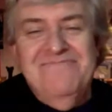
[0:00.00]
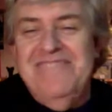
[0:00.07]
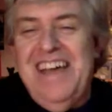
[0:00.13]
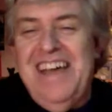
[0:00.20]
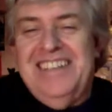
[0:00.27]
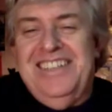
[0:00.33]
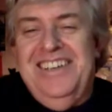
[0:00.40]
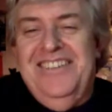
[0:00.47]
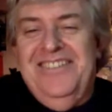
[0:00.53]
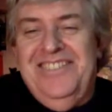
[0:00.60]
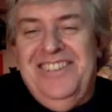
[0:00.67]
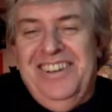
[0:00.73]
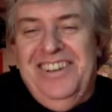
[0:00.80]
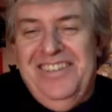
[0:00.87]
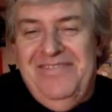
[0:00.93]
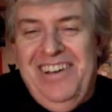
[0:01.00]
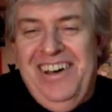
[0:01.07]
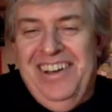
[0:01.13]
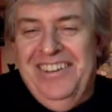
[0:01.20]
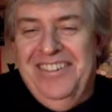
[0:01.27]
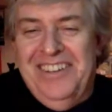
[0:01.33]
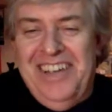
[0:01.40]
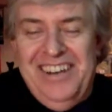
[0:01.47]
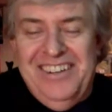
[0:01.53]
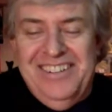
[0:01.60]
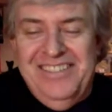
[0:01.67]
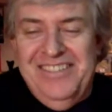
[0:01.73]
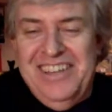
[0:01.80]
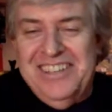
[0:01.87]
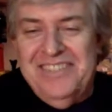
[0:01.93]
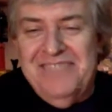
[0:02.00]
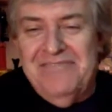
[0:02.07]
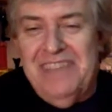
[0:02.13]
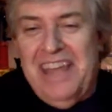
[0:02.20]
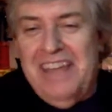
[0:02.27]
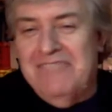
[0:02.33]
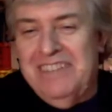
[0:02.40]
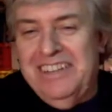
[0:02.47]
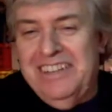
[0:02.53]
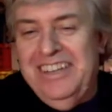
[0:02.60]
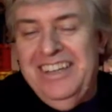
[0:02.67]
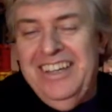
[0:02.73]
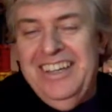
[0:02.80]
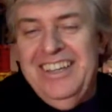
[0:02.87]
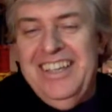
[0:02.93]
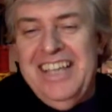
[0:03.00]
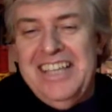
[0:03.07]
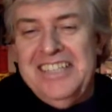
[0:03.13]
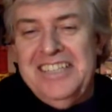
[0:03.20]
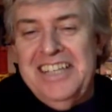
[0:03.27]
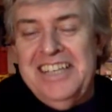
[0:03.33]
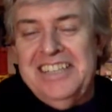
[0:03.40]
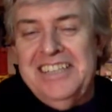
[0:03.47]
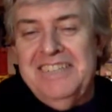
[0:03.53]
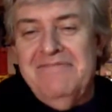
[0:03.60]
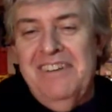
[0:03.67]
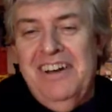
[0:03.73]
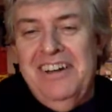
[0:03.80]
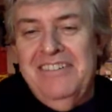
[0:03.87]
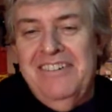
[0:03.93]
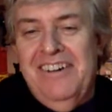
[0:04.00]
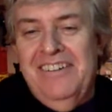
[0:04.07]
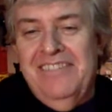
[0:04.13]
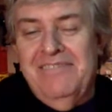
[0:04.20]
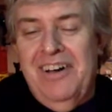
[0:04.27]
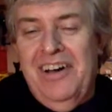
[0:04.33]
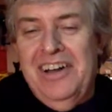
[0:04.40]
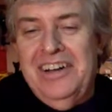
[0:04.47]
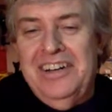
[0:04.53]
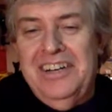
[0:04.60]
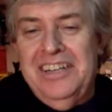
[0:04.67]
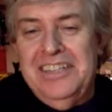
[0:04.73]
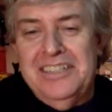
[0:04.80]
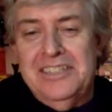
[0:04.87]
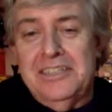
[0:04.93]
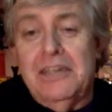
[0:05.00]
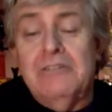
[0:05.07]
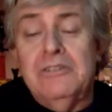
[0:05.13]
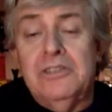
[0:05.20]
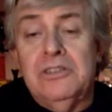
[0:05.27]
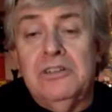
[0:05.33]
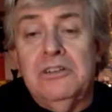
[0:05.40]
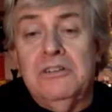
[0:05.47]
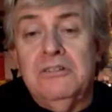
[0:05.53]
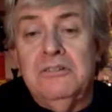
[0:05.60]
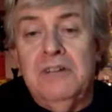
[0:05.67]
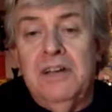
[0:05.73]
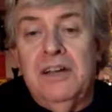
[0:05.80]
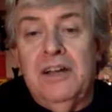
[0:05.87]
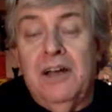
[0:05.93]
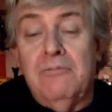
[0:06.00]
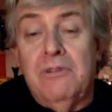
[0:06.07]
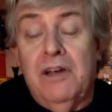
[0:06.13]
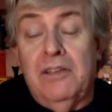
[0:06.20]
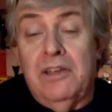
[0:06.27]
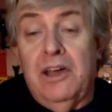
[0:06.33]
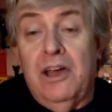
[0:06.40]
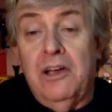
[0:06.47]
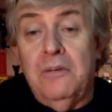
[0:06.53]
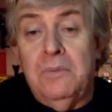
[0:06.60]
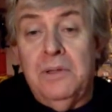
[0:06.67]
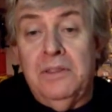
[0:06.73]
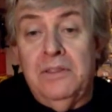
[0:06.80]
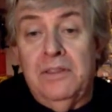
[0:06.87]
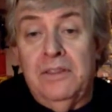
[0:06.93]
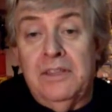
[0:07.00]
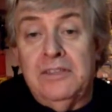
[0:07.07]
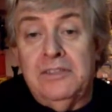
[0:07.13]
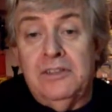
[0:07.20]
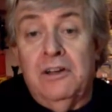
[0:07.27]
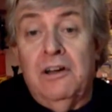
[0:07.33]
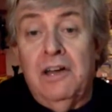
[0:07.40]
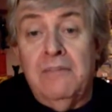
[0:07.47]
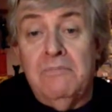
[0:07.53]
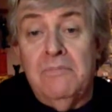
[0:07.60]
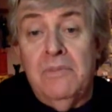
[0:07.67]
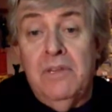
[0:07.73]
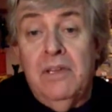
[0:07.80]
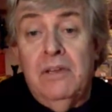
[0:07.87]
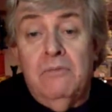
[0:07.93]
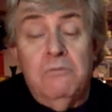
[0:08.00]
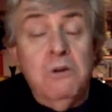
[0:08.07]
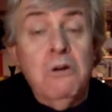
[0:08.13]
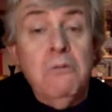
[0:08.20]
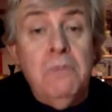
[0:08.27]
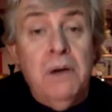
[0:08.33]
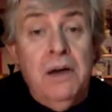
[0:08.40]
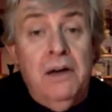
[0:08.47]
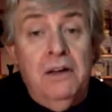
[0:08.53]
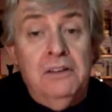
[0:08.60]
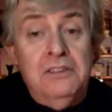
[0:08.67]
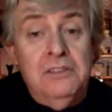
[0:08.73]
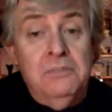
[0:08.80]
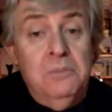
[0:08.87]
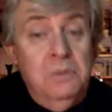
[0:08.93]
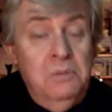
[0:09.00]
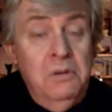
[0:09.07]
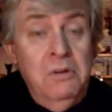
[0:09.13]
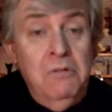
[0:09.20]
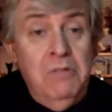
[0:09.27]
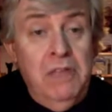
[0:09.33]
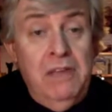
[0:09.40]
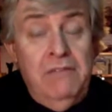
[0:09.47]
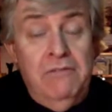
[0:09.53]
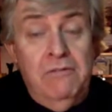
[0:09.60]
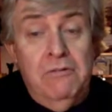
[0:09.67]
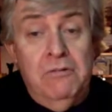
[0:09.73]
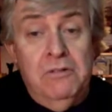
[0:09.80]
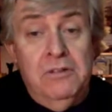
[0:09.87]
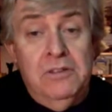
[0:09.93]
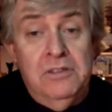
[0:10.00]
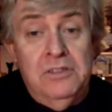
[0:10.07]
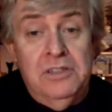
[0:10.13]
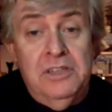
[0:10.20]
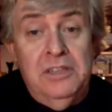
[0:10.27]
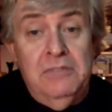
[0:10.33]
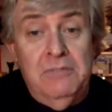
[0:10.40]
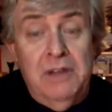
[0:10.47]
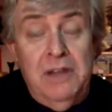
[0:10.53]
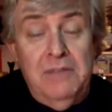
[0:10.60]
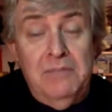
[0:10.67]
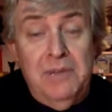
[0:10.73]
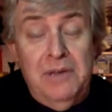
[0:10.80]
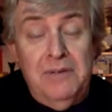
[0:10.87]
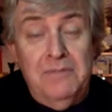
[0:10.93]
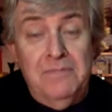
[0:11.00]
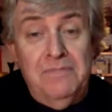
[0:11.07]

massive Dolly Parton or country and western fan, but it sticks in my mind, and it's so true. I'm rather hoping that this time will pass, and we will therefore see the rainbow.